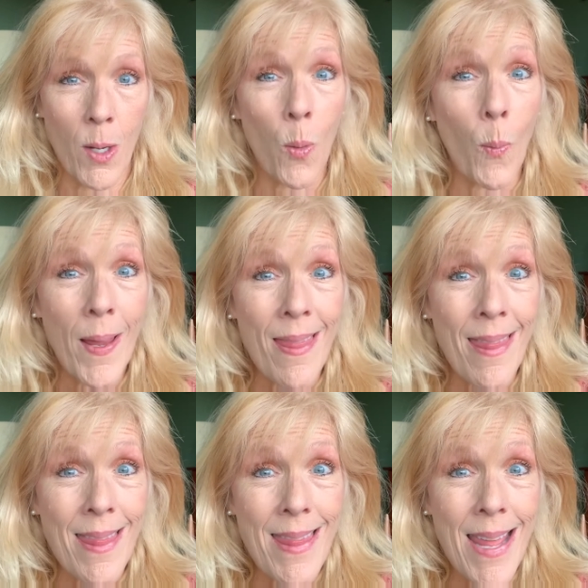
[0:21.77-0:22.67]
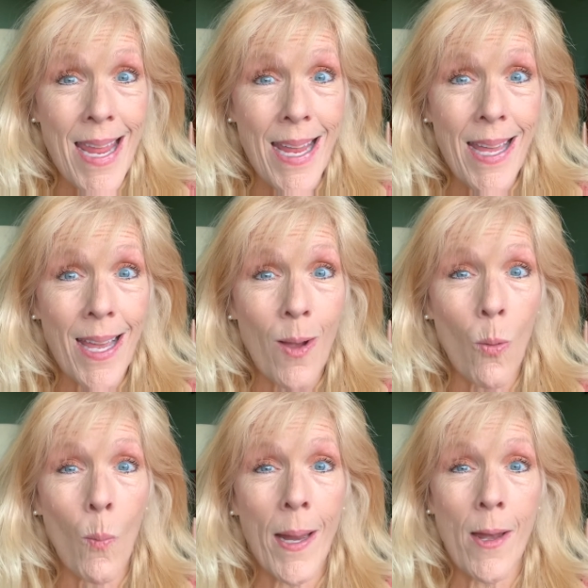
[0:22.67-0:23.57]
We think
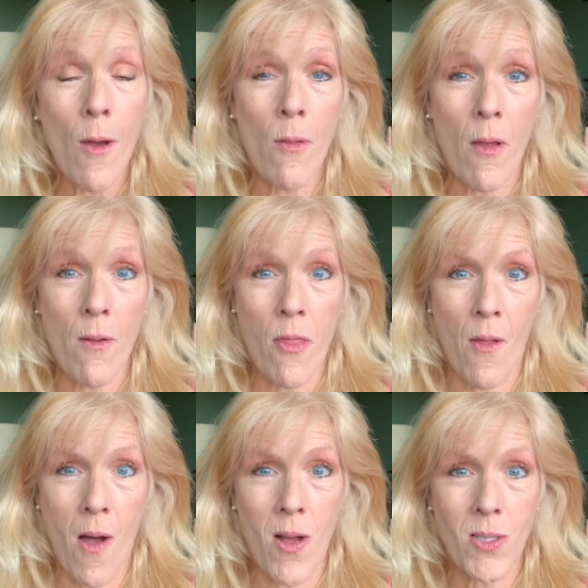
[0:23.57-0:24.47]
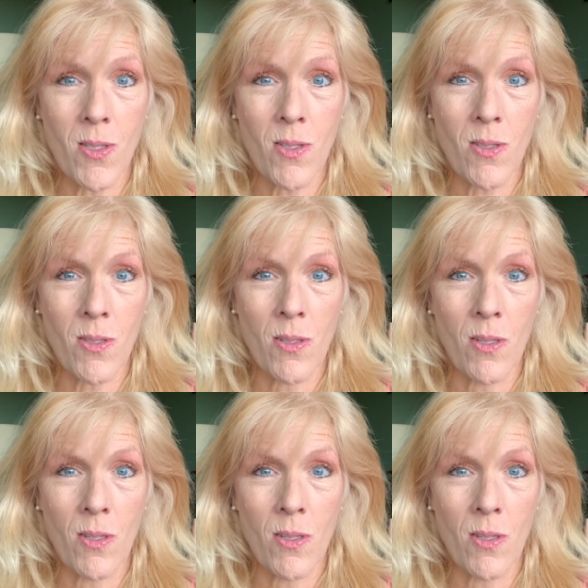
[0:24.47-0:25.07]
we know their thoughts.